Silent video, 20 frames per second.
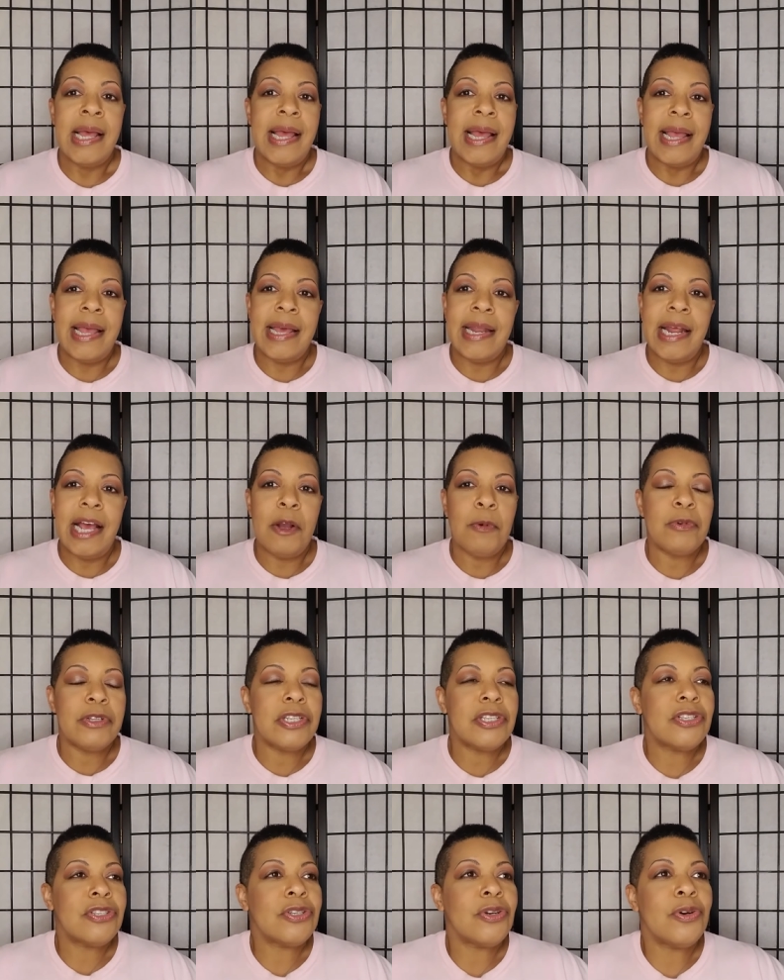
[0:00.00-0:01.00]
And I
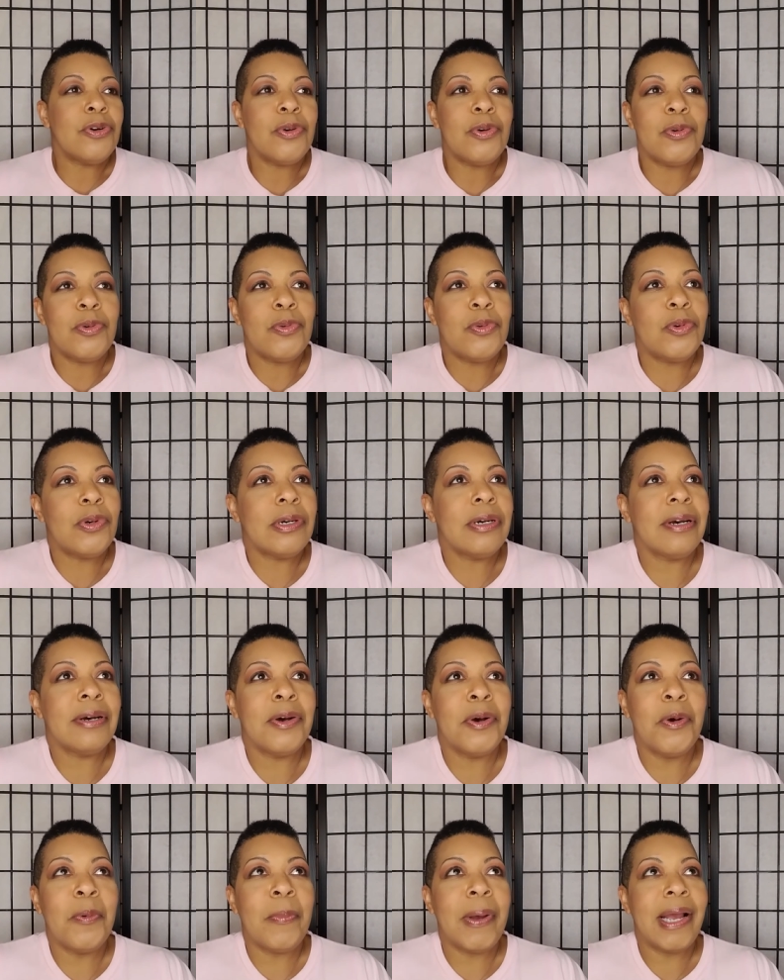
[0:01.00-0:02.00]
was so,
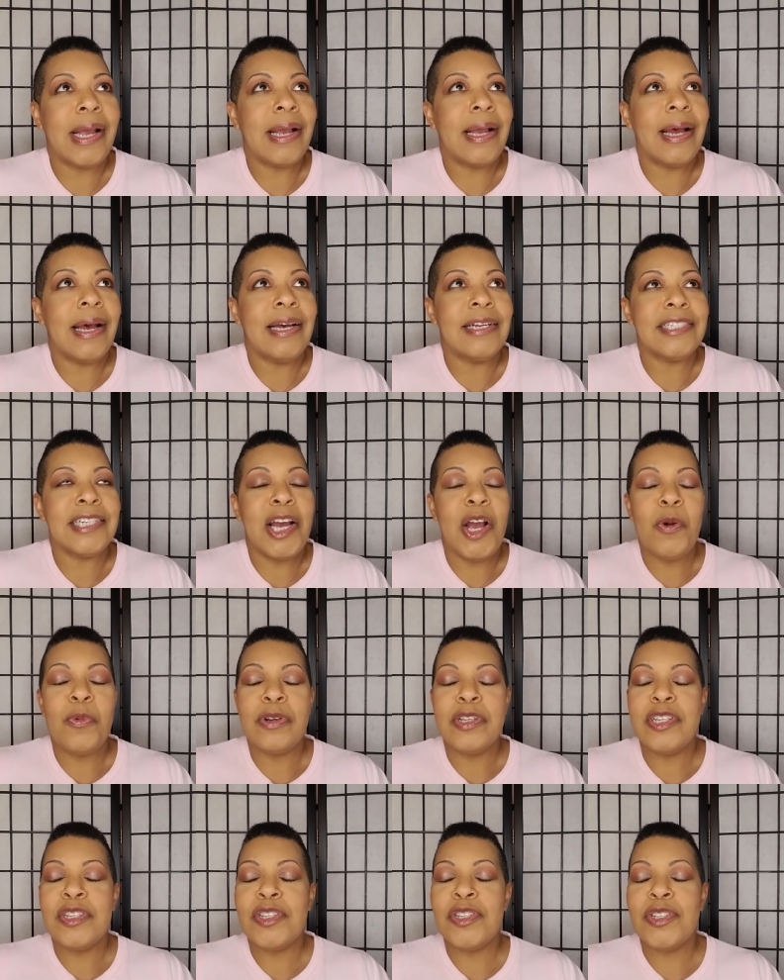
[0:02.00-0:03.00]
oh my gosh, I
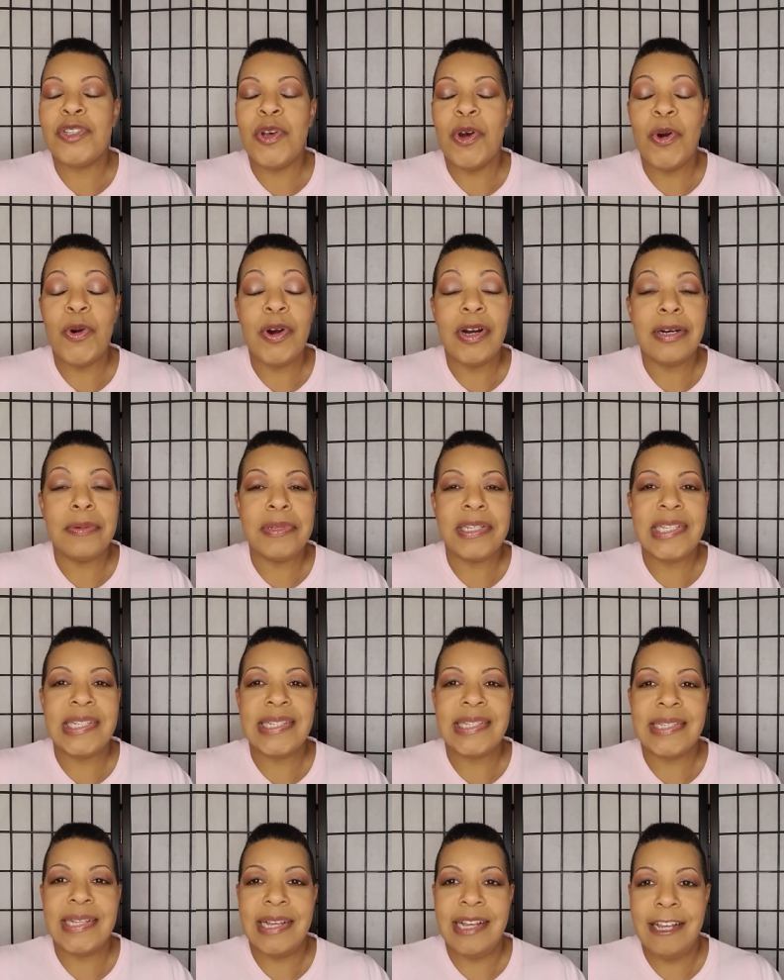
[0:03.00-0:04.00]
was so
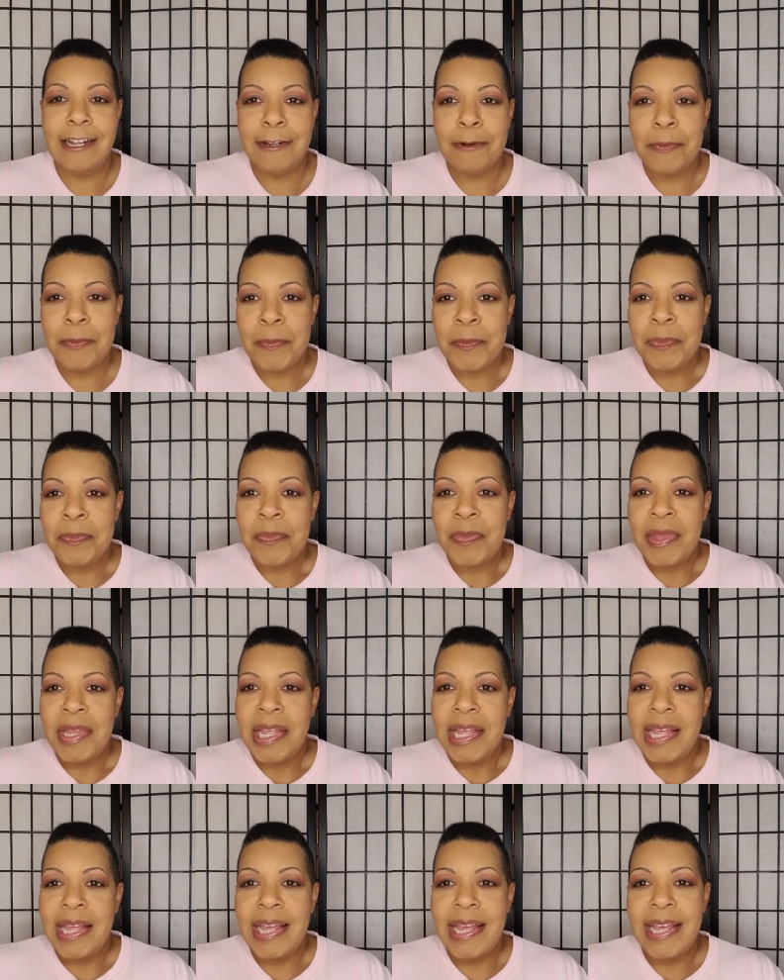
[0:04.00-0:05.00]
upset.
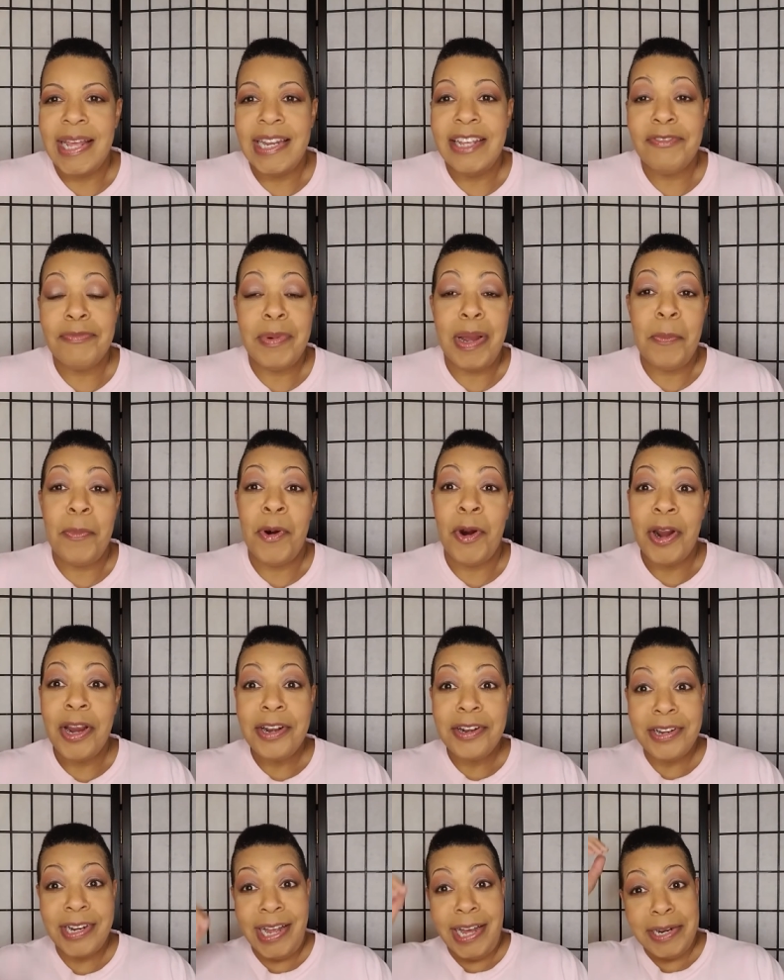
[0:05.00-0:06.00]
And even my
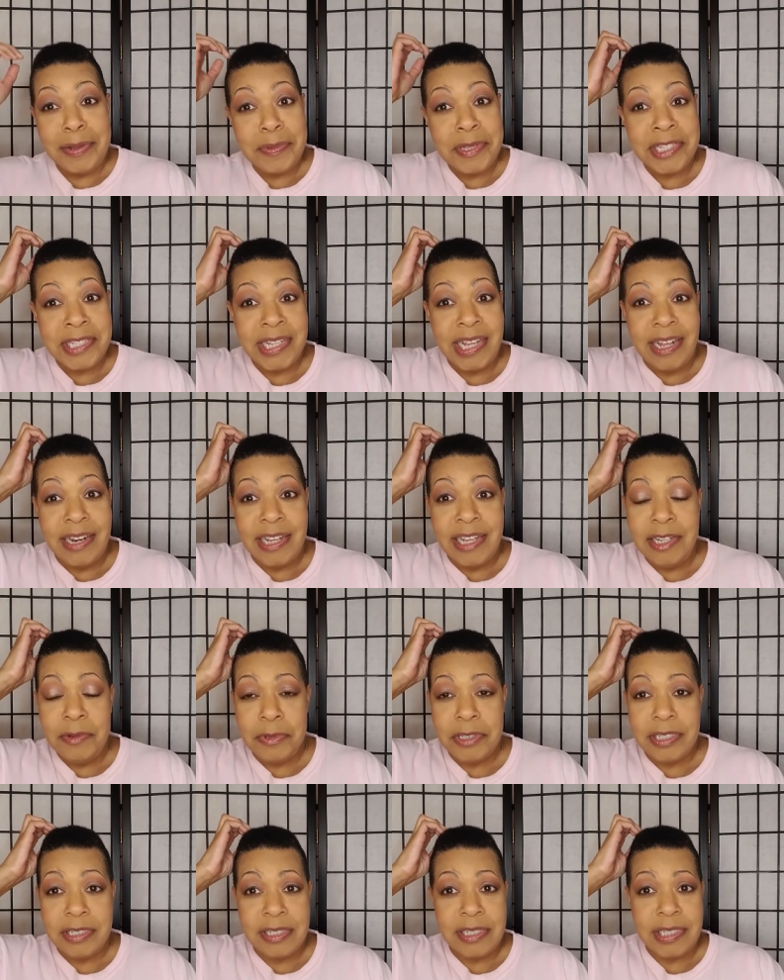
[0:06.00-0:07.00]
partner got upset. He
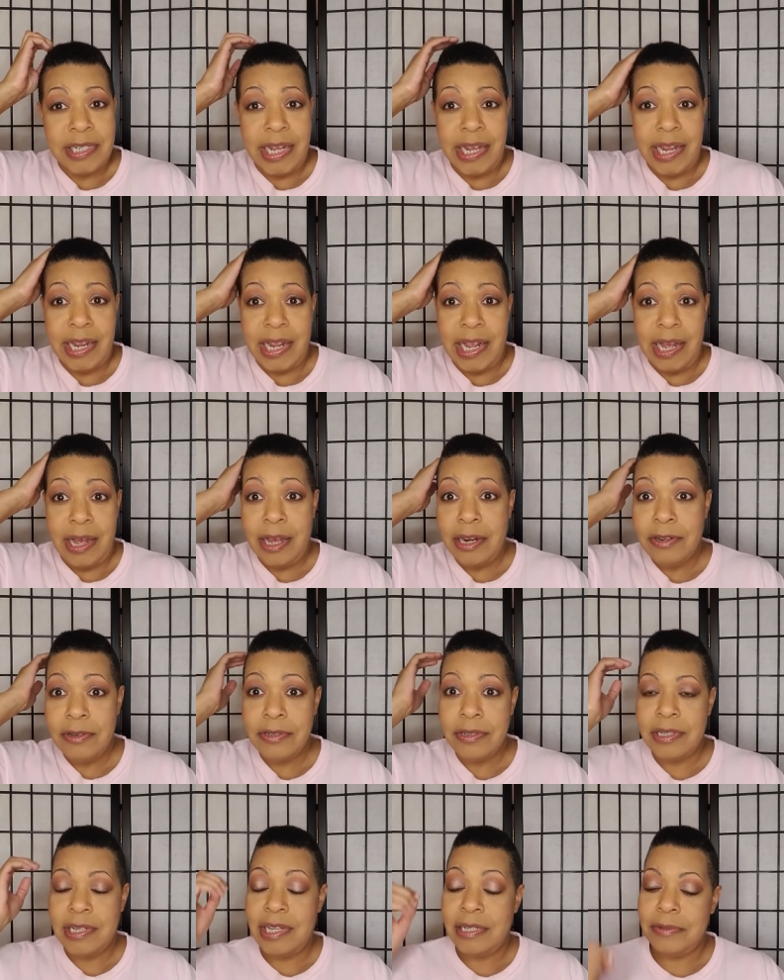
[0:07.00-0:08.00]
was just like, I don't
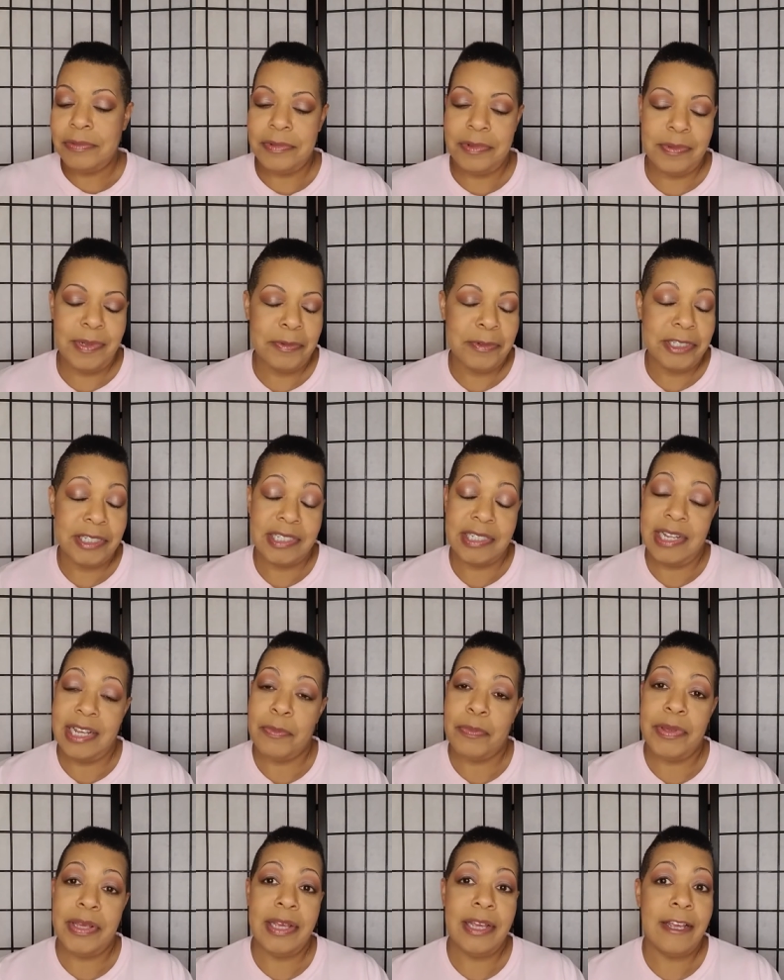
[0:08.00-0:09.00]
know. And I, and I was just
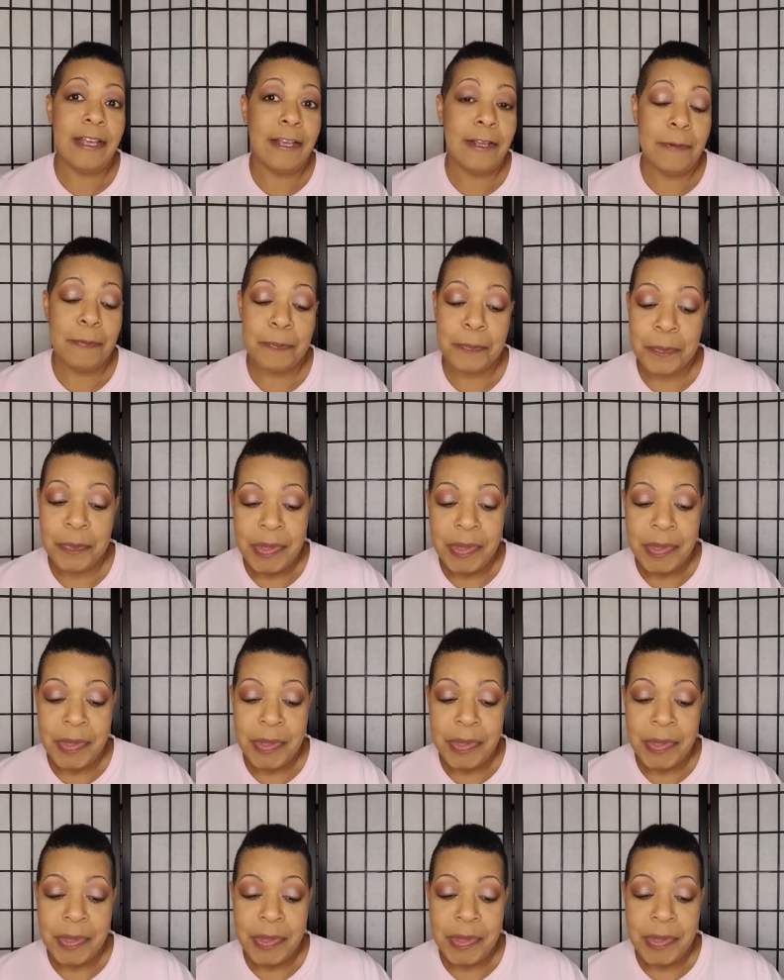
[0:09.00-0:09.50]
like, babe.